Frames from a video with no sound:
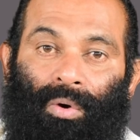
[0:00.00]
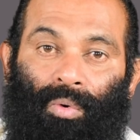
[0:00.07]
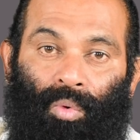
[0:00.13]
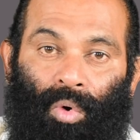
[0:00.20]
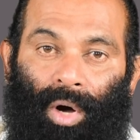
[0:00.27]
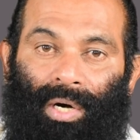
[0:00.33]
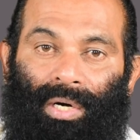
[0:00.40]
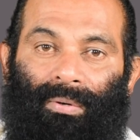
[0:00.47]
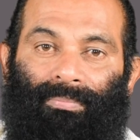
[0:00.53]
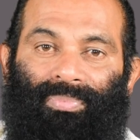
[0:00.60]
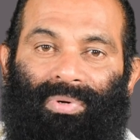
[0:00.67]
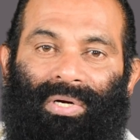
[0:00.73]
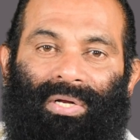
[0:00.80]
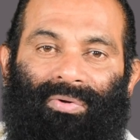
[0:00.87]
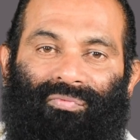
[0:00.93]
What a
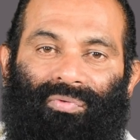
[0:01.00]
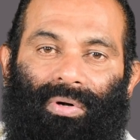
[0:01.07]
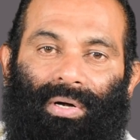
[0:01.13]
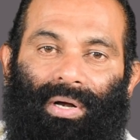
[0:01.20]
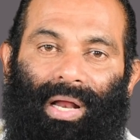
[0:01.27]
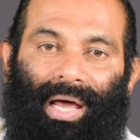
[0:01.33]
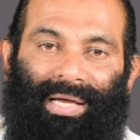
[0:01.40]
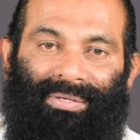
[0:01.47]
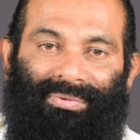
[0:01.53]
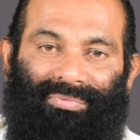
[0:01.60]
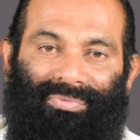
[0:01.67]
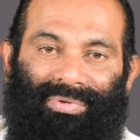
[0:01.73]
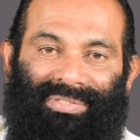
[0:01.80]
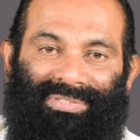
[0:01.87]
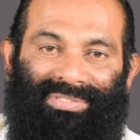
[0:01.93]
beautiful
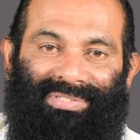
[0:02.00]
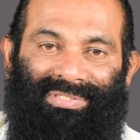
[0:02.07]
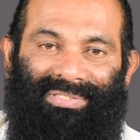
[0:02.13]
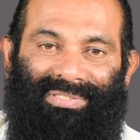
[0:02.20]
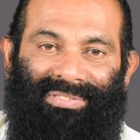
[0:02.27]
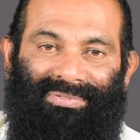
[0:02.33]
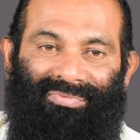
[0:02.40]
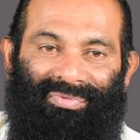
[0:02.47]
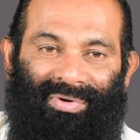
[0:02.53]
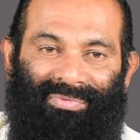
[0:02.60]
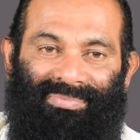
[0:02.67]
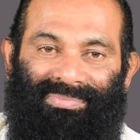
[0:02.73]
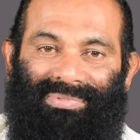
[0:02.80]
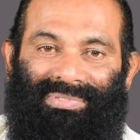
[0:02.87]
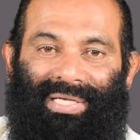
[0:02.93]
language
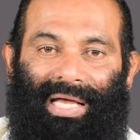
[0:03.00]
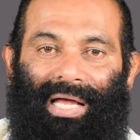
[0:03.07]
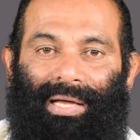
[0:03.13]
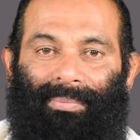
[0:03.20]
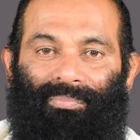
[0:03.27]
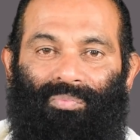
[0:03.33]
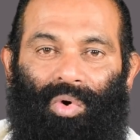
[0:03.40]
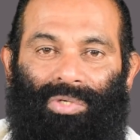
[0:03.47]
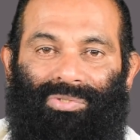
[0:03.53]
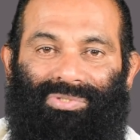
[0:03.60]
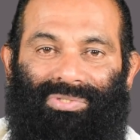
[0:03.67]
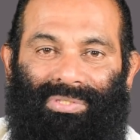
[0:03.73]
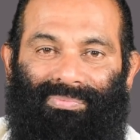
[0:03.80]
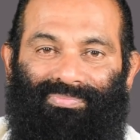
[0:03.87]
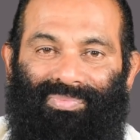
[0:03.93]
from Sam
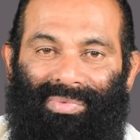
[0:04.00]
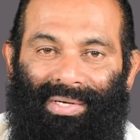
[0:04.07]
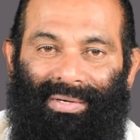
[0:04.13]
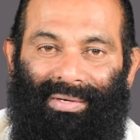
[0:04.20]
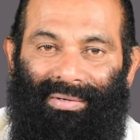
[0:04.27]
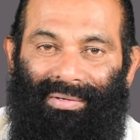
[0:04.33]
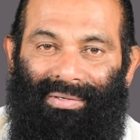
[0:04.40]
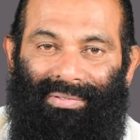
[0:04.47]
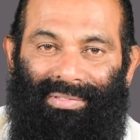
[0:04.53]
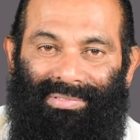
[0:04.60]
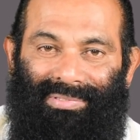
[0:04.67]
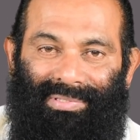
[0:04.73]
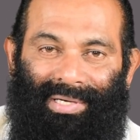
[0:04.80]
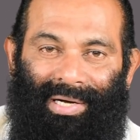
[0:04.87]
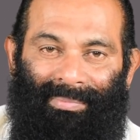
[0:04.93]
Walton. It
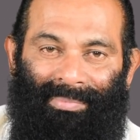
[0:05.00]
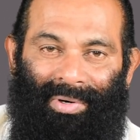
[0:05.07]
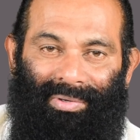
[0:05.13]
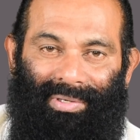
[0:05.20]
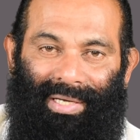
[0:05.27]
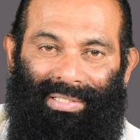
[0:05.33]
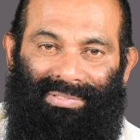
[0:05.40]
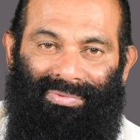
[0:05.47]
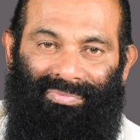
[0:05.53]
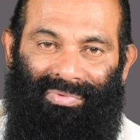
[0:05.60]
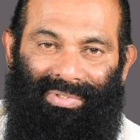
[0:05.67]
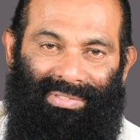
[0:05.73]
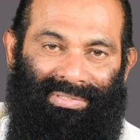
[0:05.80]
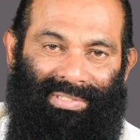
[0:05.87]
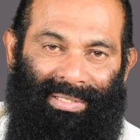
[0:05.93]
has come out as if
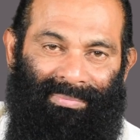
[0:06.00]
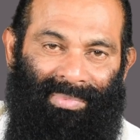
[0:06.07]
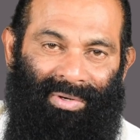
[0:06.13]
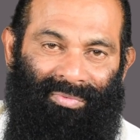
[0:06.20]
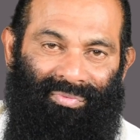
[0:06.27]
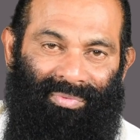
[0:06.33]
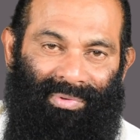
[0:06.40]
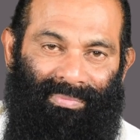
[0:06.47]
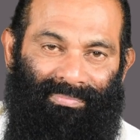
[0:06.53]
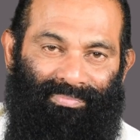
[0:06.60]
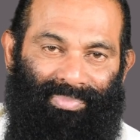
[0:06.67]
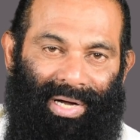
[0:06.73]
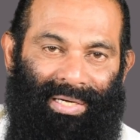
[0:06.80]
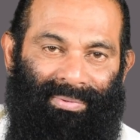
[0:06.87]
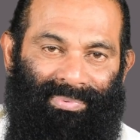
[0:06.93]
it has come out from the
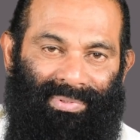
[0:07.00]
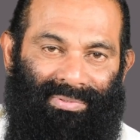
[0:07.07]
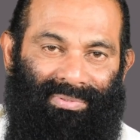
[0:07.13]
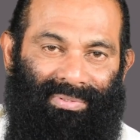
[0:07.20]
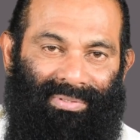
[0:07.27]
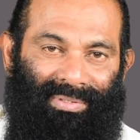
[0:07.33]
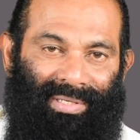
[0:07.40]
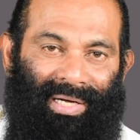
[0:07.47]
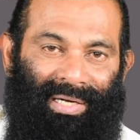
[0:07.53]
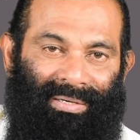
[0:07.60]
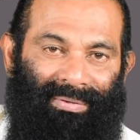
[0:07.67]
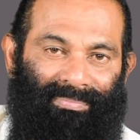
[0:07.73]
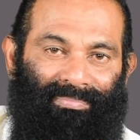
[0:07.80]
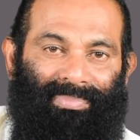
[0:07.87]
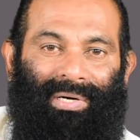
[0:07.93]
Bible,
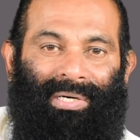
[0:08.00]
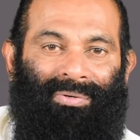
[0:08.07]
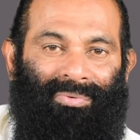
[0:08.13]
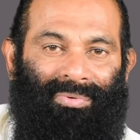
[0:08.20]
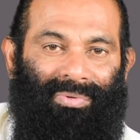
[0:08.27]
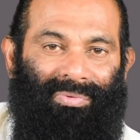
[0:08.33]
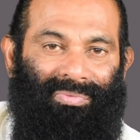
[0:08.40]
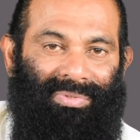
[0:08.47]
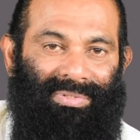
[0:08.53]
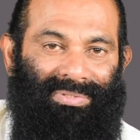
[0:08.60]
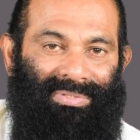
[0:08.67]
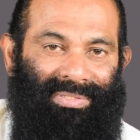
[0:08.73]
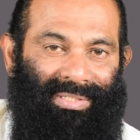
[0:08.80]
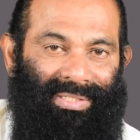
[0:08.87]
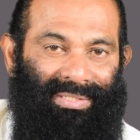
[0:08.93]
Quran,
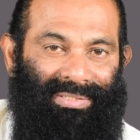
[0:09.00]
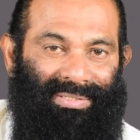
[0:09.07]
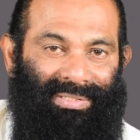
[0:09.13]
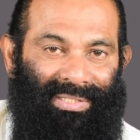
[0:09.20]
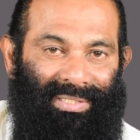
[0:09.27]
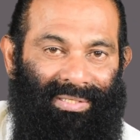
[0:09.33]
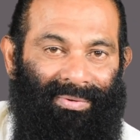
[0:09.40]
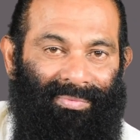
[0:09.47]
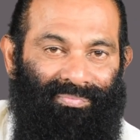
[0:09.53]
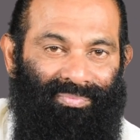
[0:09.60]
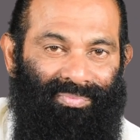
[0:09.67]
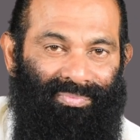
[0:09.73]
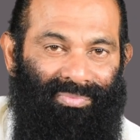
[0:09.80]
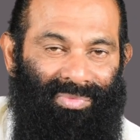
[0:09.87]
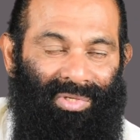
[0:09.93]
Bhagavad Gita,
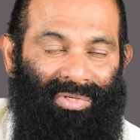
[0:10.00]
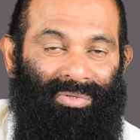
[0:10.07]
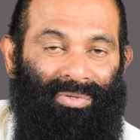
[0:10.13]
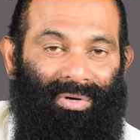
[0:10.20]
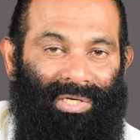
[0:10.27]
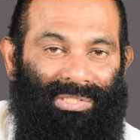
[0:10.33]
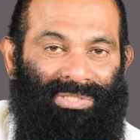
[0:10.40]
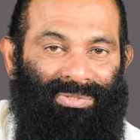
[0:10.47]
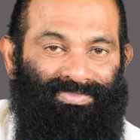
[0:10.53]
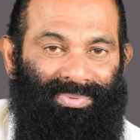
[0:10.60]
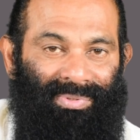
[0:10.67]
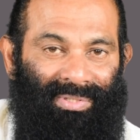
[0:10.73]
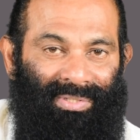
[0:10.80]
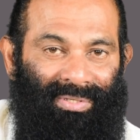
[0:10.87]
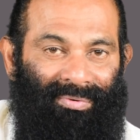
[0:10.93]
the
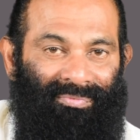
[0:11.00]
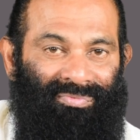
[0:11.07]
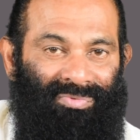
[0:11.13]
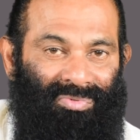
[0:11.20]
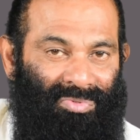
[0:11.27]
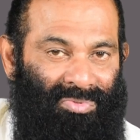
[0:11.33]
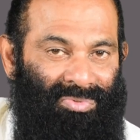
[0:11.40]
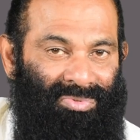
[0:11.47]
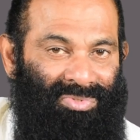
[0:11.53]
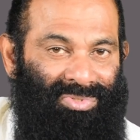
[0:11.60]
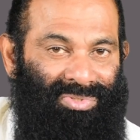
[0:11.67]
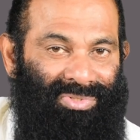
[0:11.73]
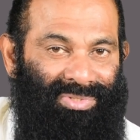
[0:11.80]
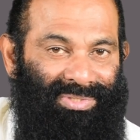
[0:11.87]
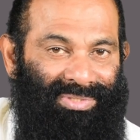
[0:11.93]
gospel of
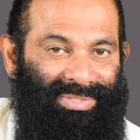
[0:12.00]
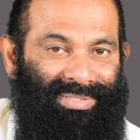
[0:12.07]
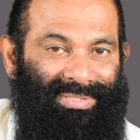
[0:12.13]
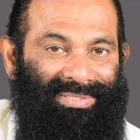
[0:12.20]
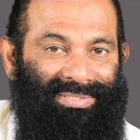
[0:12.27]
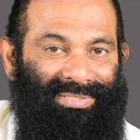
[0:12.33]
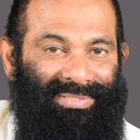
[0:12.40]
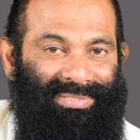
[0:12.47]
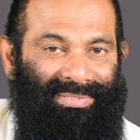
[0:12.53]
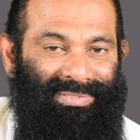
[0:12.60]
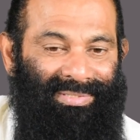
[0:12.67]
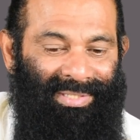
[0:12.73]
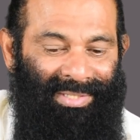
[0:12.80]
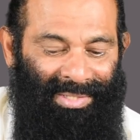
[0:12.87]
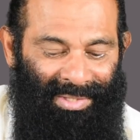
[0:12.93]
truth.
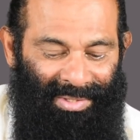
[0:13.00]
Yes.